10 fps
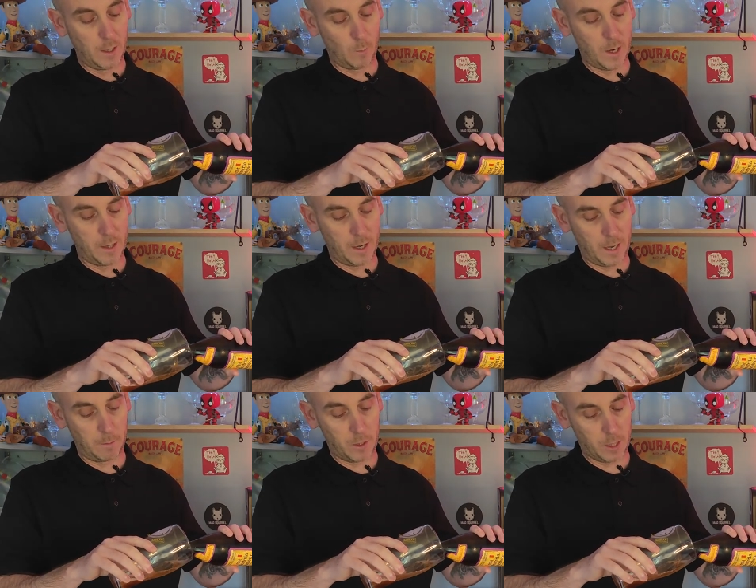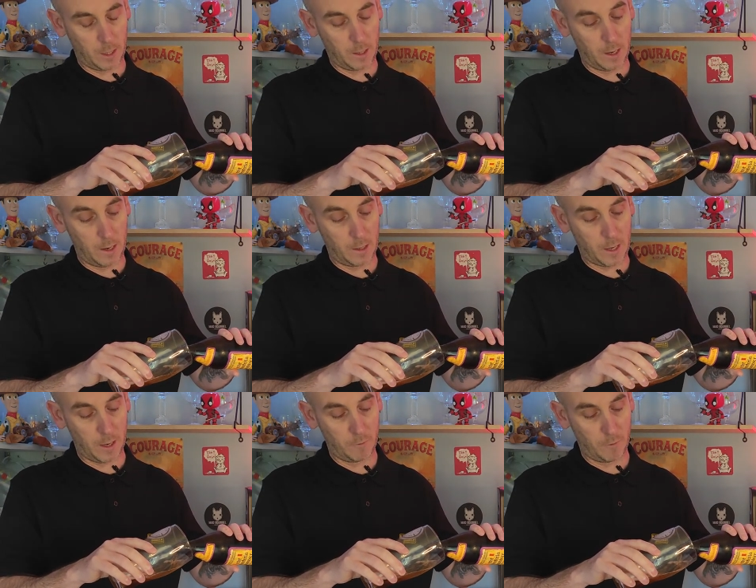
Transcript: and where the name Schlenkerla came